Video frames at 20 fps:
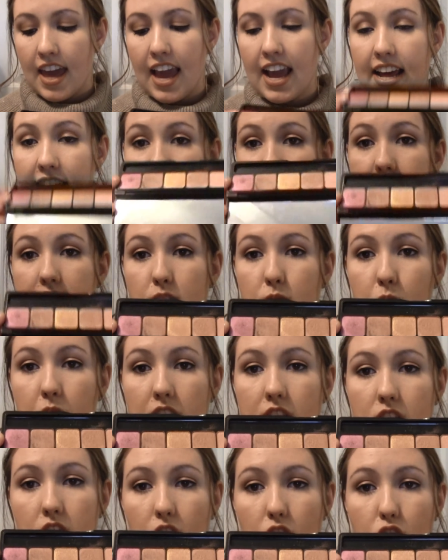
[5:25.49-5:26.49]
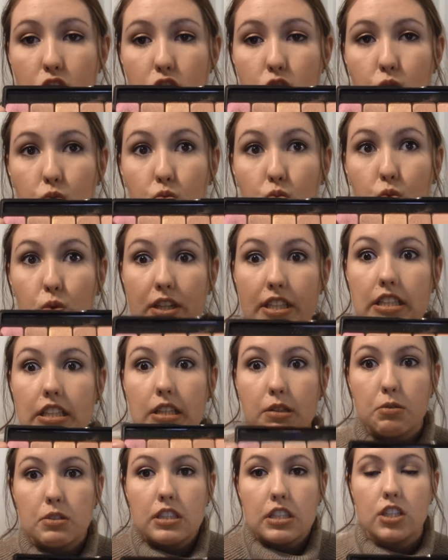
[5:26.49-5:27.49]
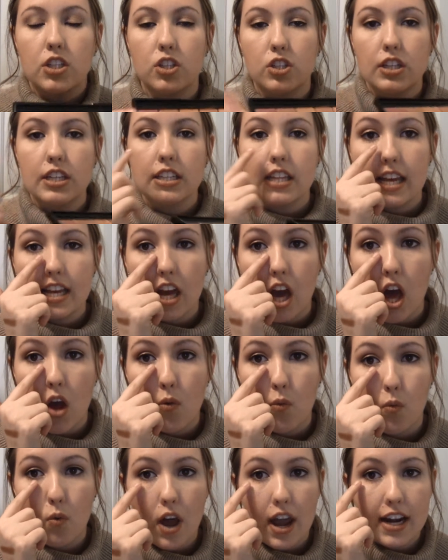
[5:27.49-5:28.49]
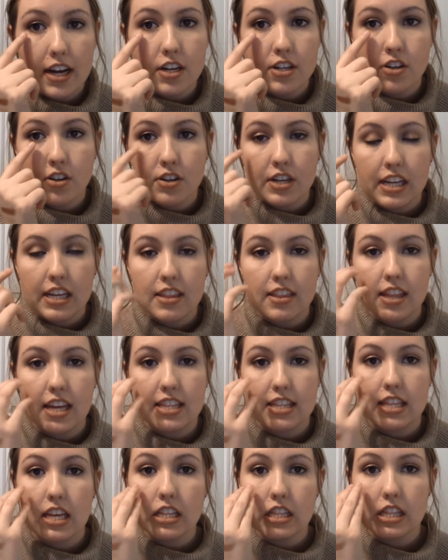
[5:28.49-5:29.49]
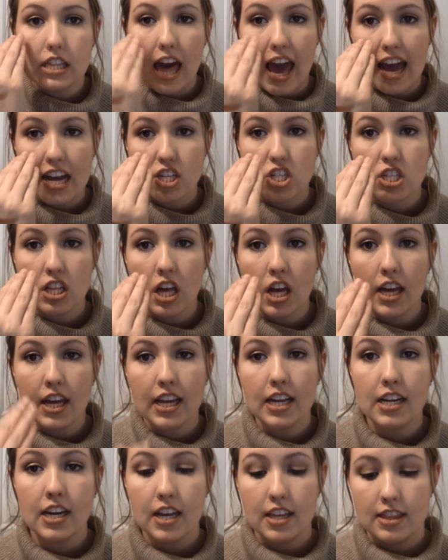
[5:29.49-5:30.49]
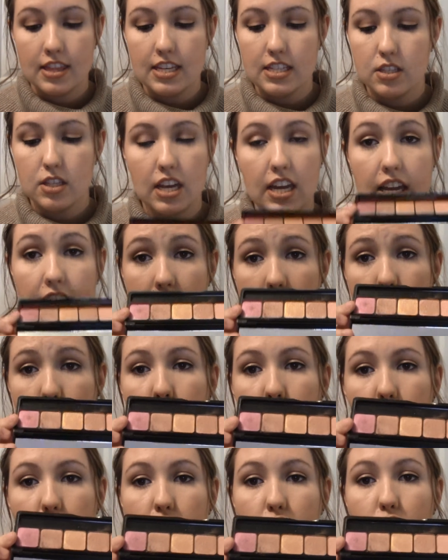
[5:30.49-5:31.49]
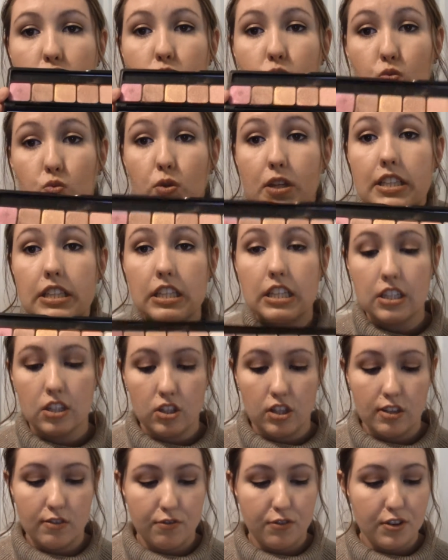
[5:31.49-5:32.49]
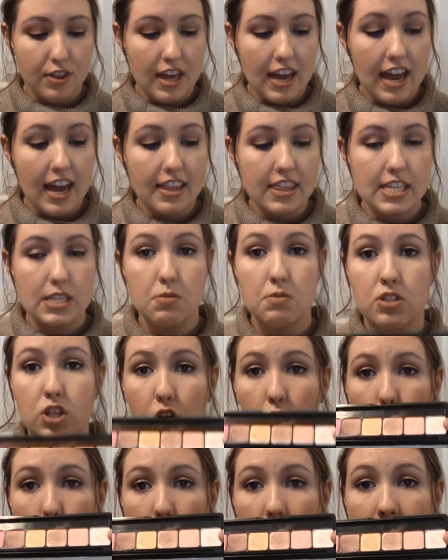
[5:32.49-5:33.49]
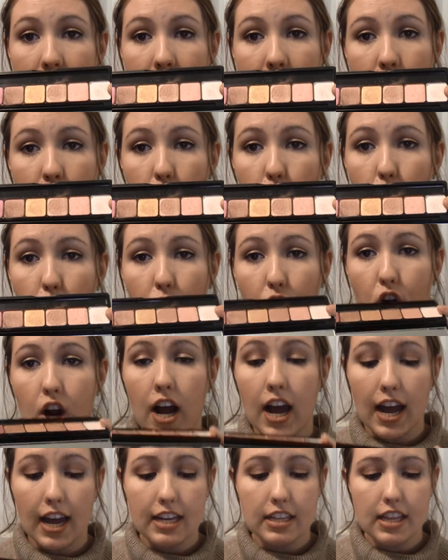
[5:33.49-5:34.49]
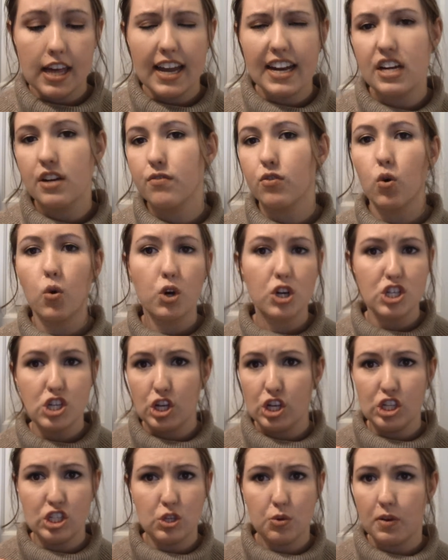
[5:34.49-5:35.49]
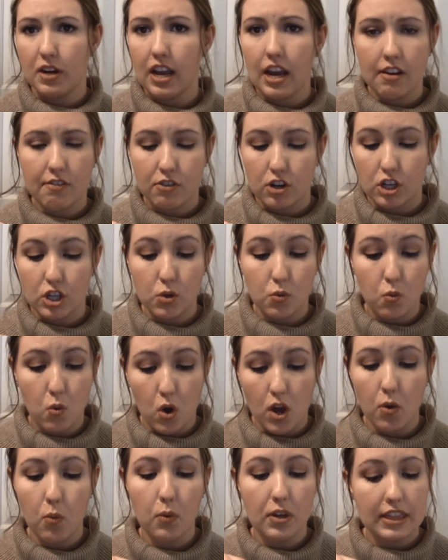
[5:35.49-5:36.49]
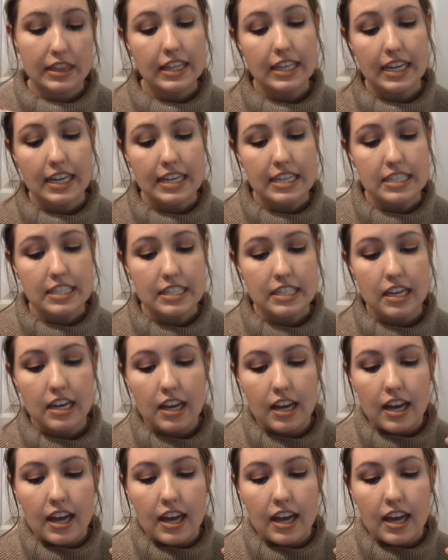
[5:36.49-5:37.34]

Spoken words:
And this one looks really, really good, like right underneath like the lash line. This one just looks really good for that. This one's a great inner corner highlight, and of course you can do whatever you want with these.